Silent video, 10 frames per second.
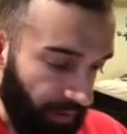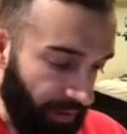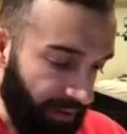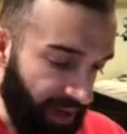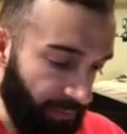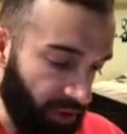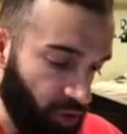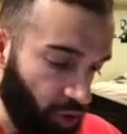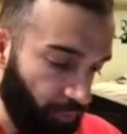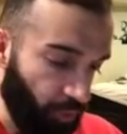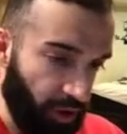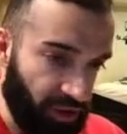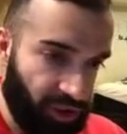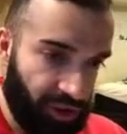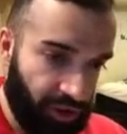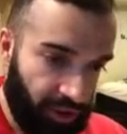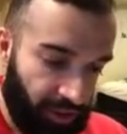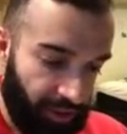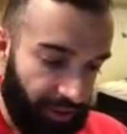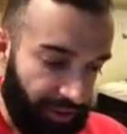uh, Nightmare Cerberus.
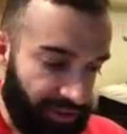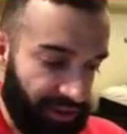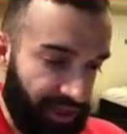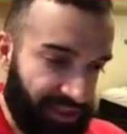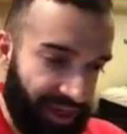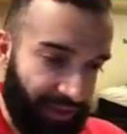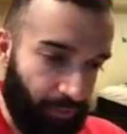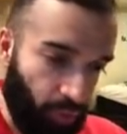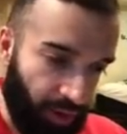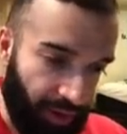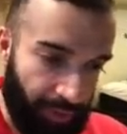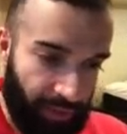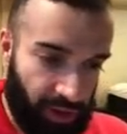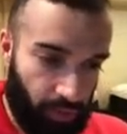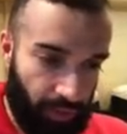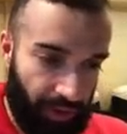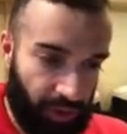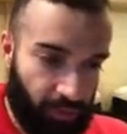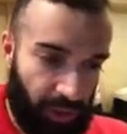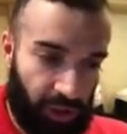It's nice to have more Nightmares around,
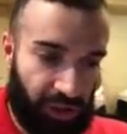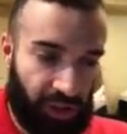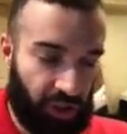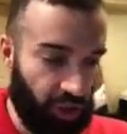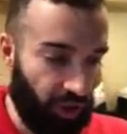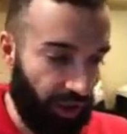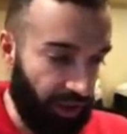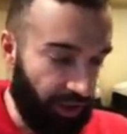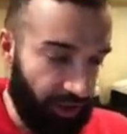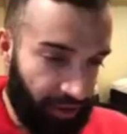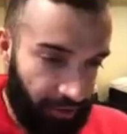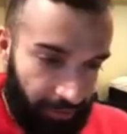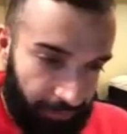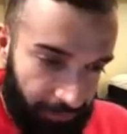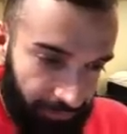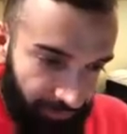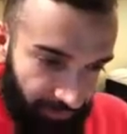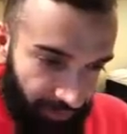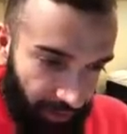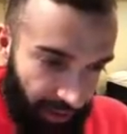especially since you're uh,
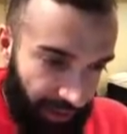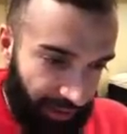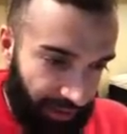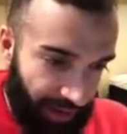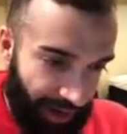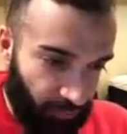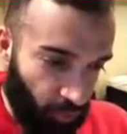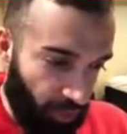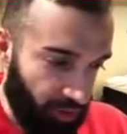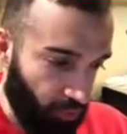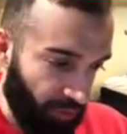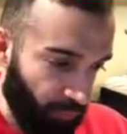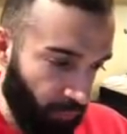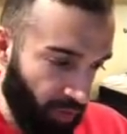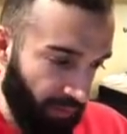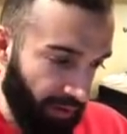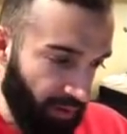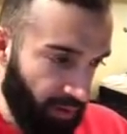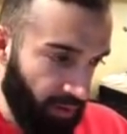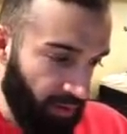going to have to go into one for Mermaid.
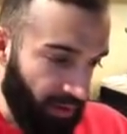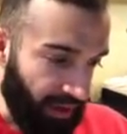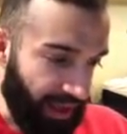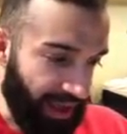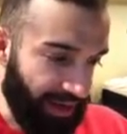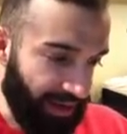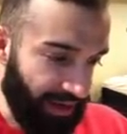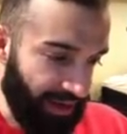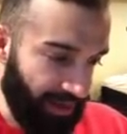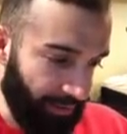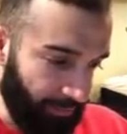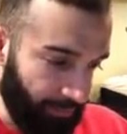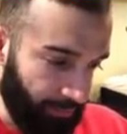And uh,